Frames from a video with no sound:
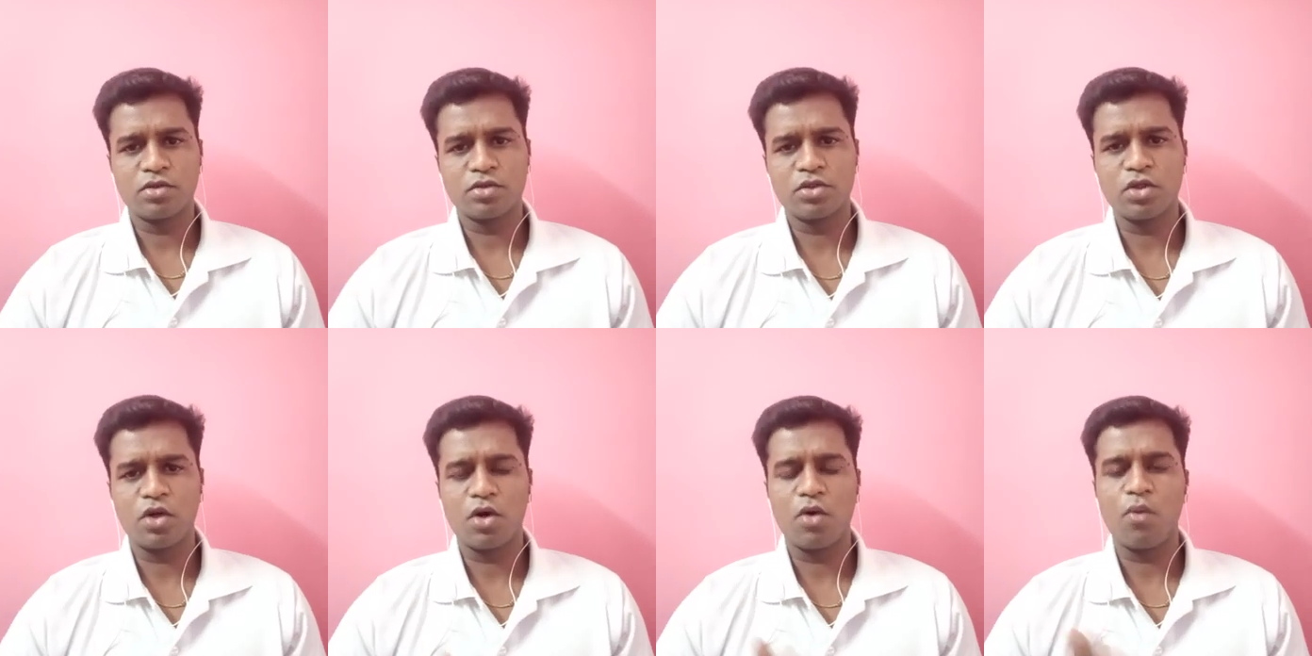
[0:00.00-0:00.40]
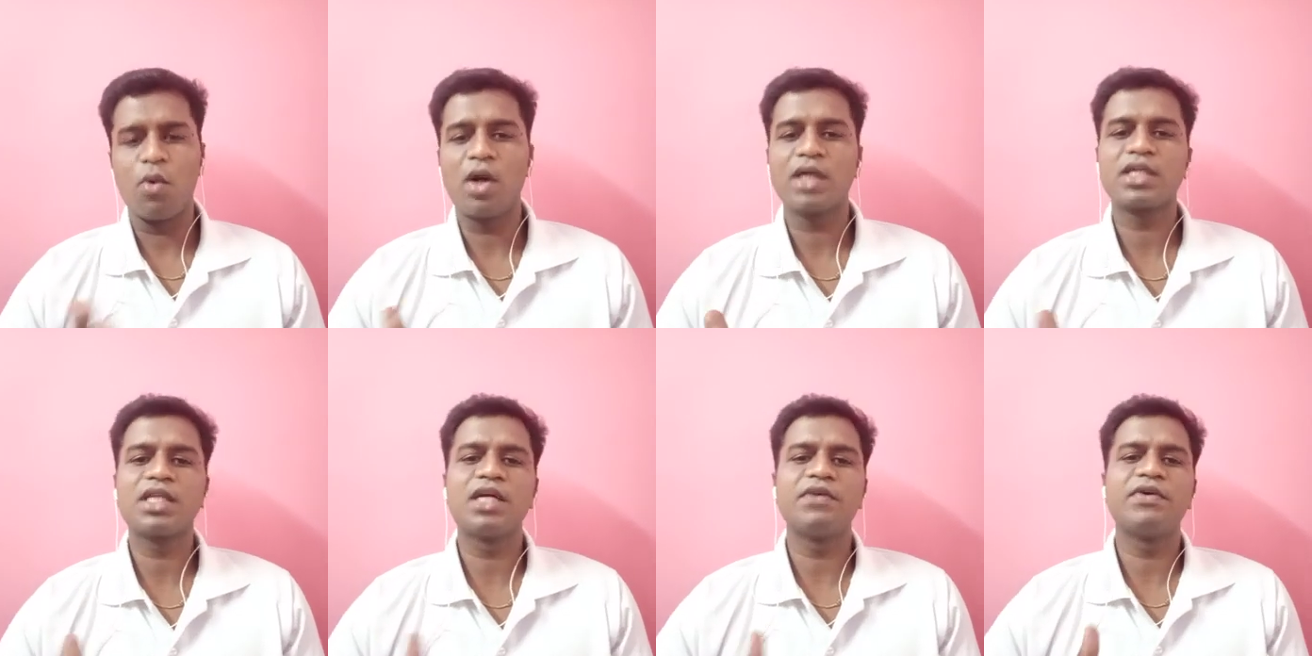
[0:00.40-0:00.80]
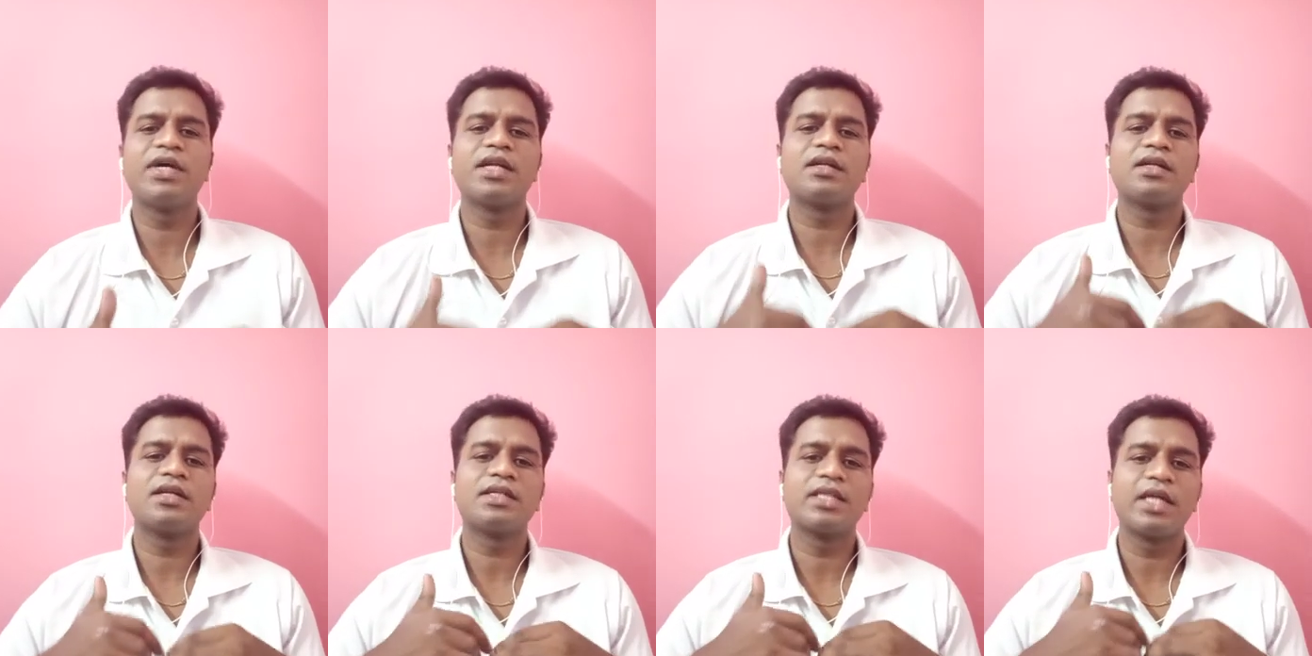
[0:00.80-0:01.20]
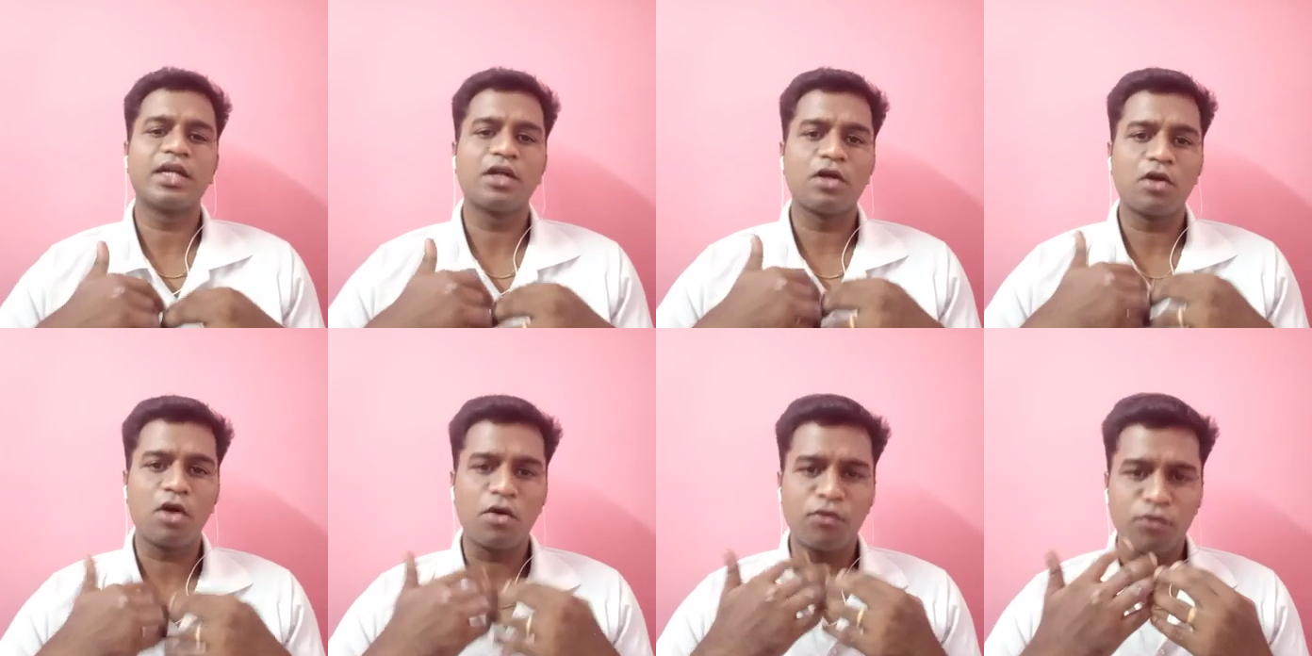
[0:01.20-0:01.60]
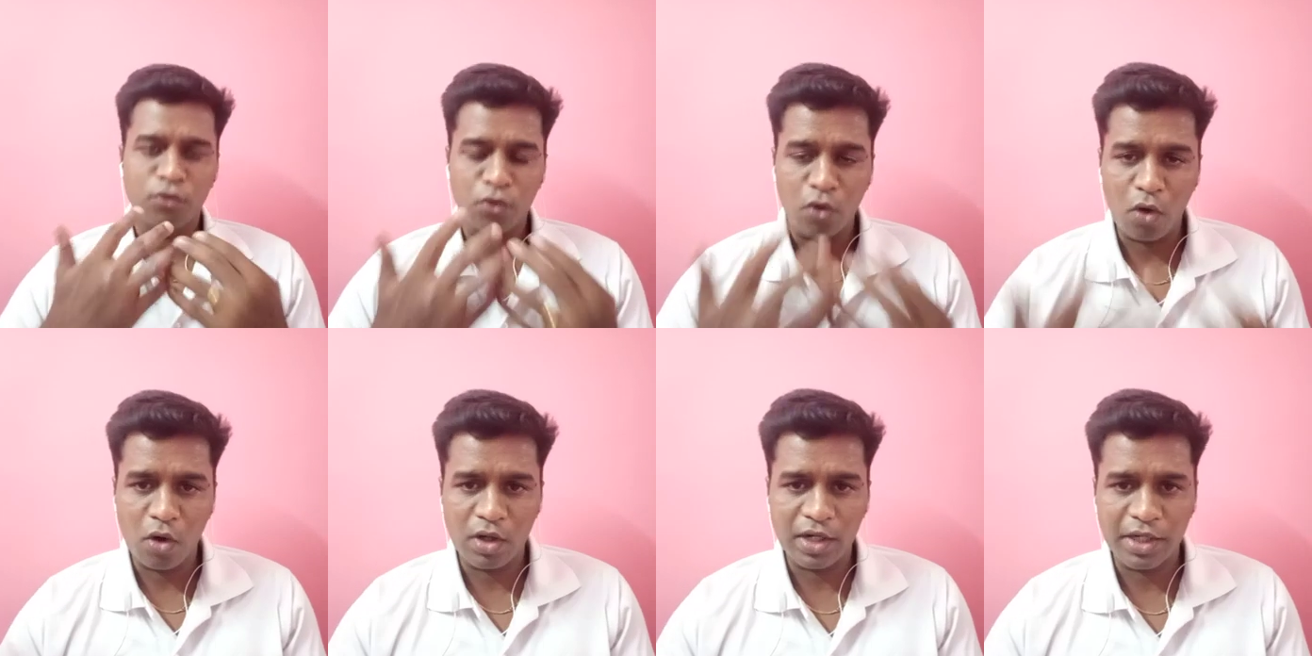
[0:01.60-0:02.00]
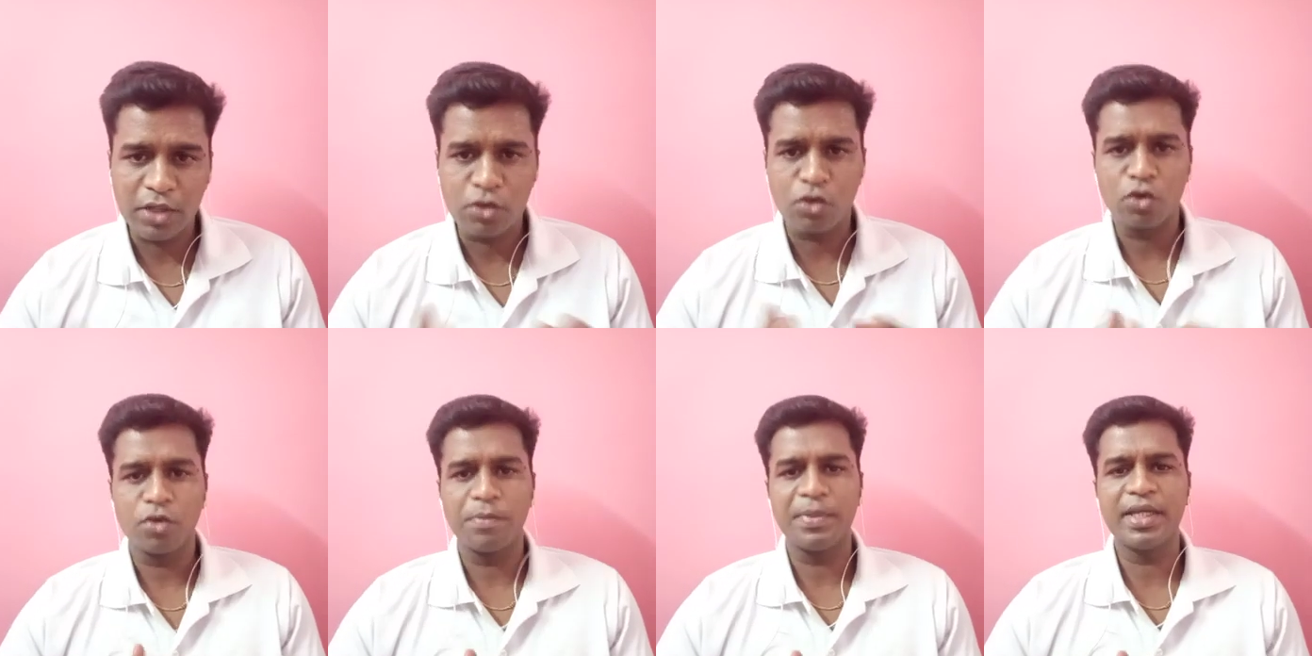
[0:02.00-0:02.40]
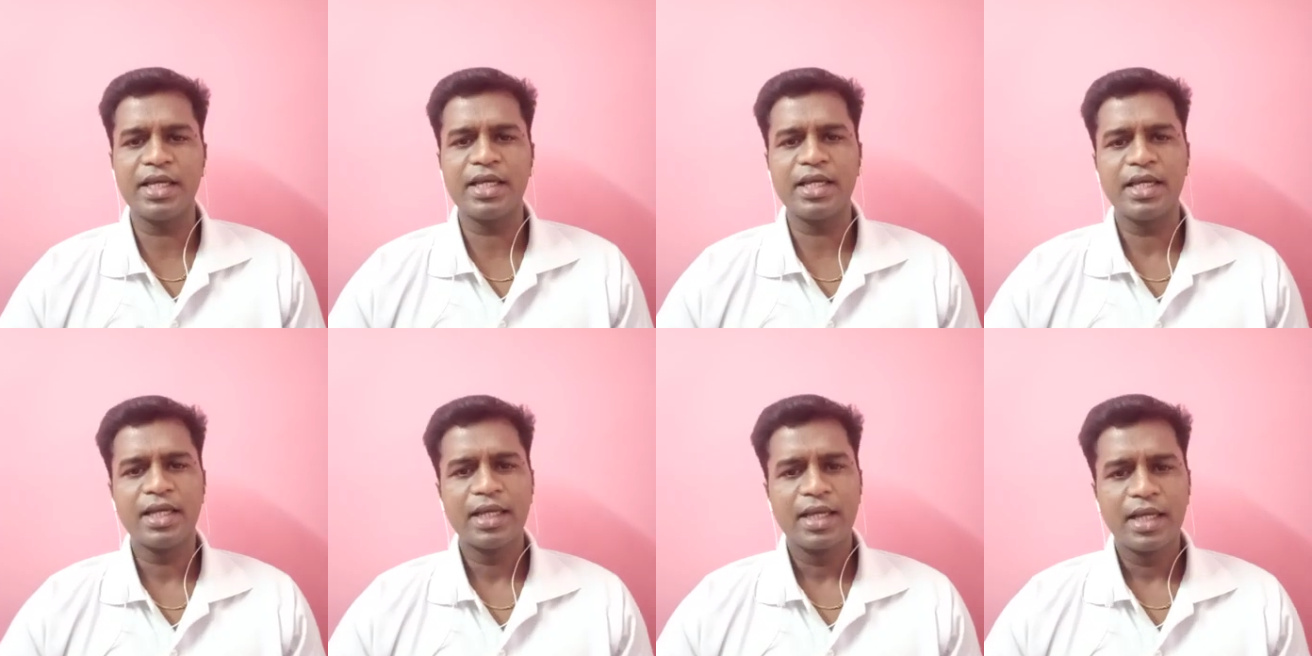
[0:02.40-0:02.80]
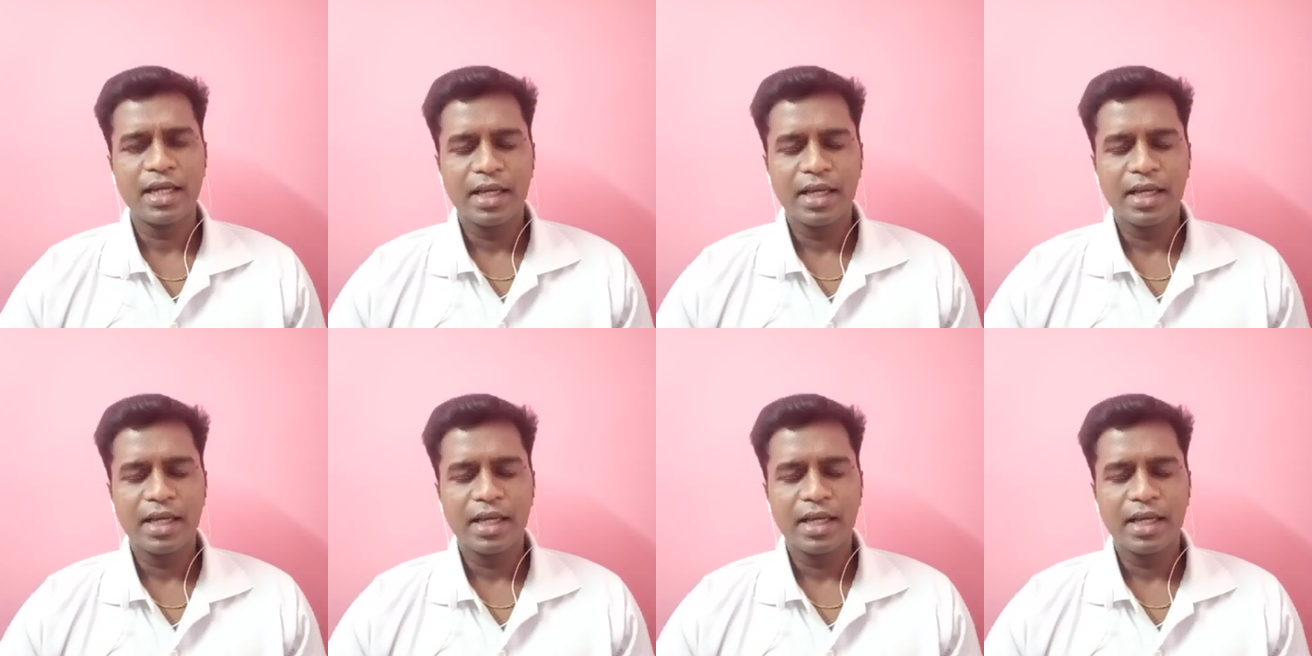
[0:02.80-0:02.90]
So whatever tenor of loan it could be,